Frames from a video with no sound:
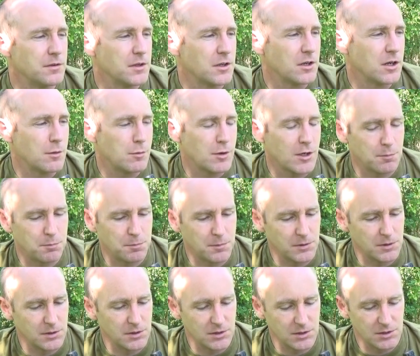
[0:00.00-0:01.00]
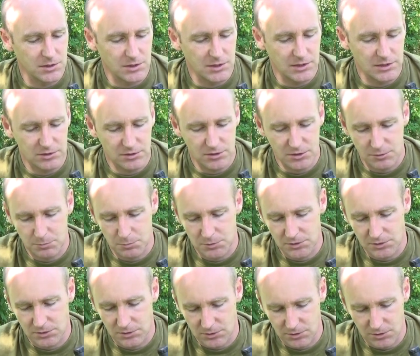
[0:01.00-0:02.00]
hub-up
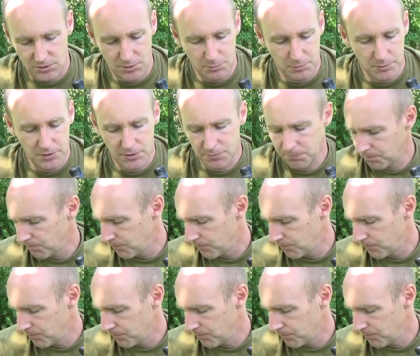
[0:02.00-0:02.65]
adjustment up here.